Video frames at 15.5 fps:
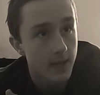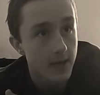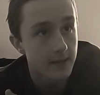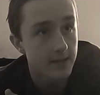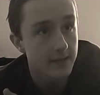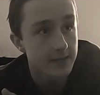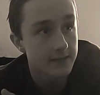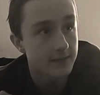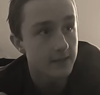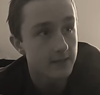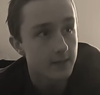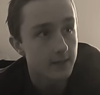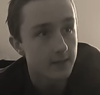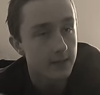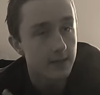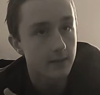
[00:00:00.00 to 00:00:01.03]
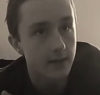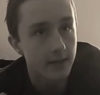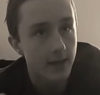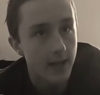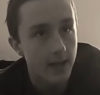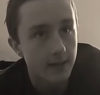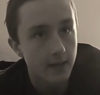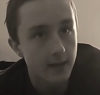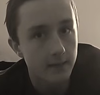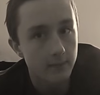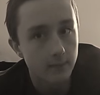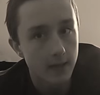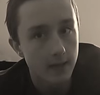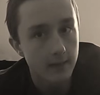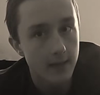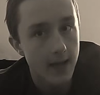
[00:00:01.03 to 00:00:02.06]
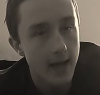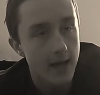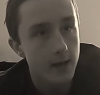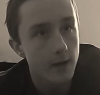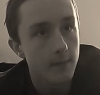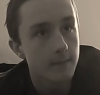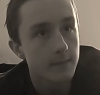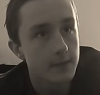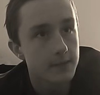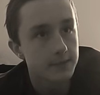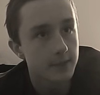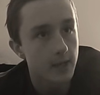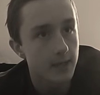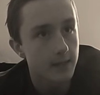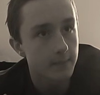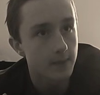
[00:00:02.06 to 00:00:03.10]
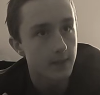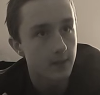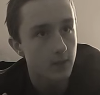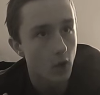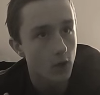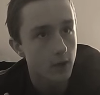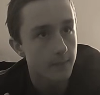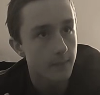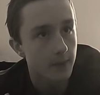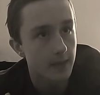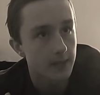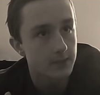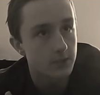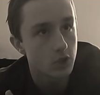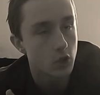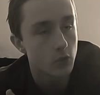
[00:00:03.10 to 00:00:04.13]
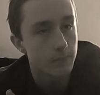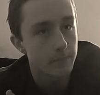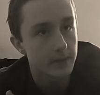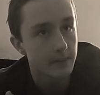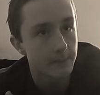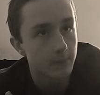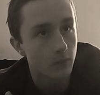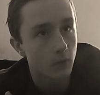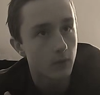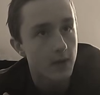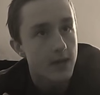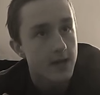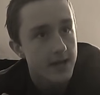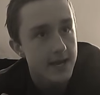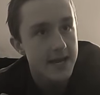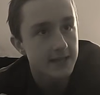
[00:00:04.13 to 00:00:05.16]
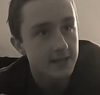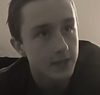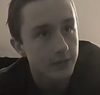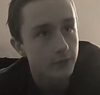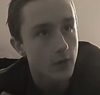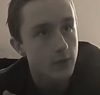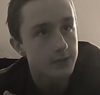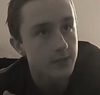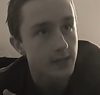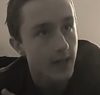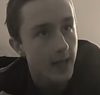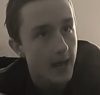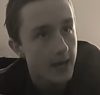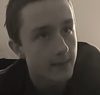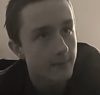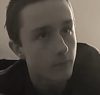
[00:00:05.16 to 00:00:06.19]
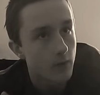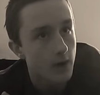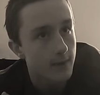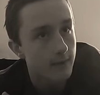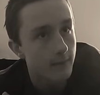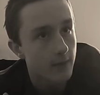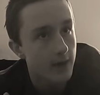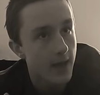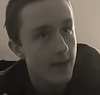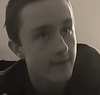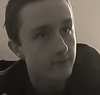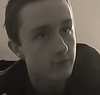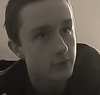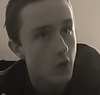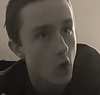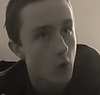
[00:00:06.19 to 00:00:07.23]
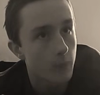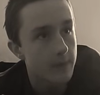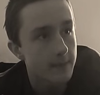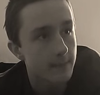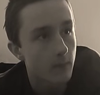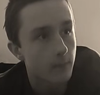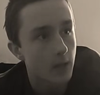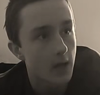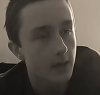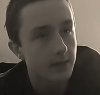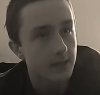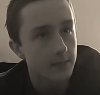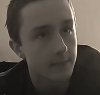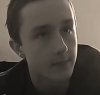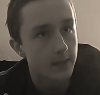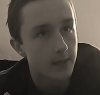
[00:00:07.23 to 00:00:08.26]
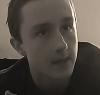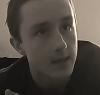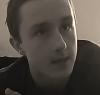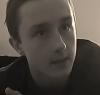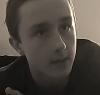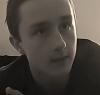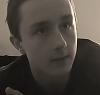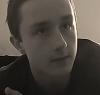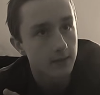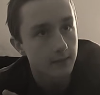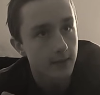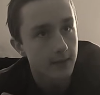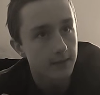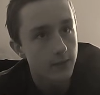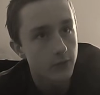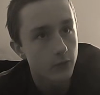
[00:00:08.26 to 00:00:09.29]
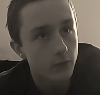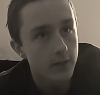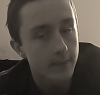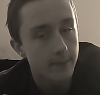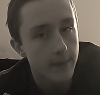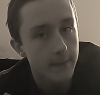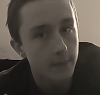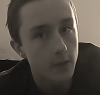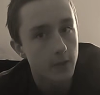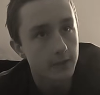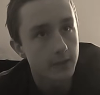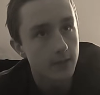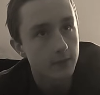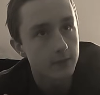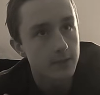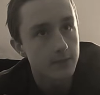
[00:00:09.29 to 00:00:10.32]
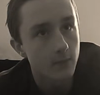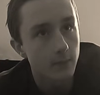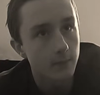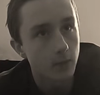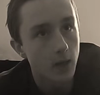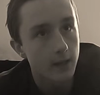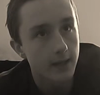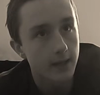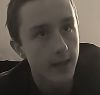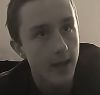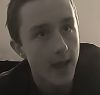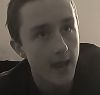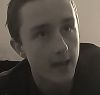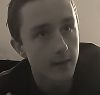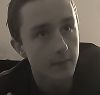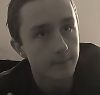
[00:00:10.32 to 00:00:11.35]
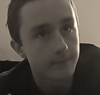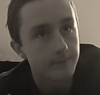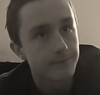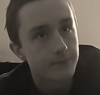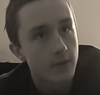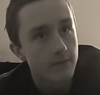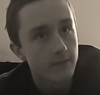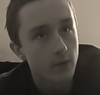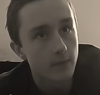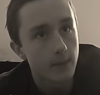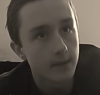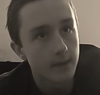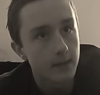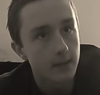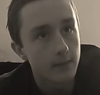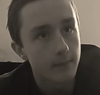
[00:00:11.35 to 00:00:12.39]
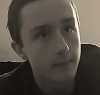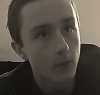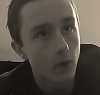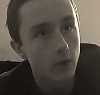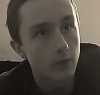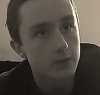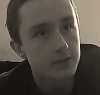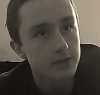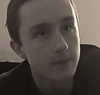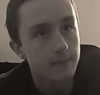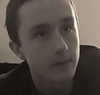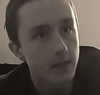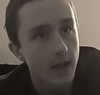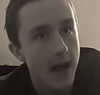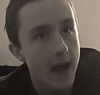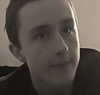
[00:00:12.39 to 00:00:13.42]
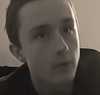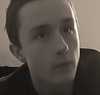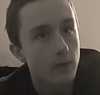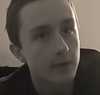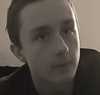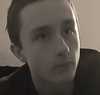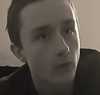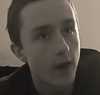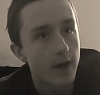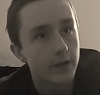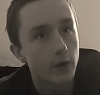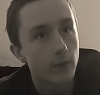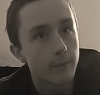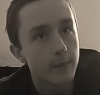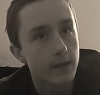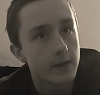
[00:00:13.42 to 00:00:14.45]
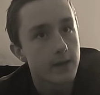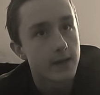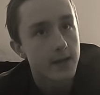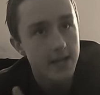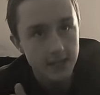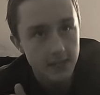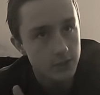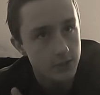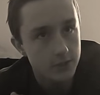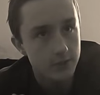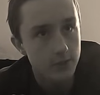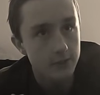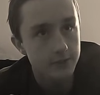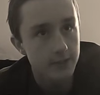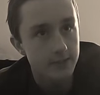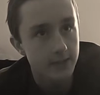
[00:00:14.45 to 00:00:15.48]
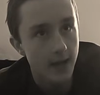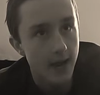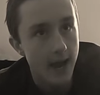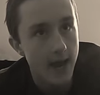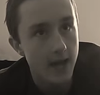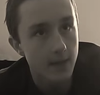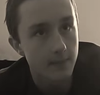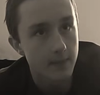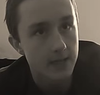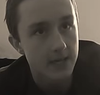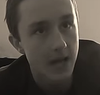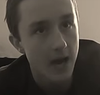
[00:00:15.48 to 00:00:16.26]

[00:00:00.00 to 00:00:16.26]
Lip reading: and Ethan is like and like Adam is like being guarded by like two people. Ethan throws at Adam when I have no people blocking me. Literally, like, the three people on the other team were blocking Adam from, like, getting the ball or something. I'm the one that's wide open. Ethan just throws it to Adam and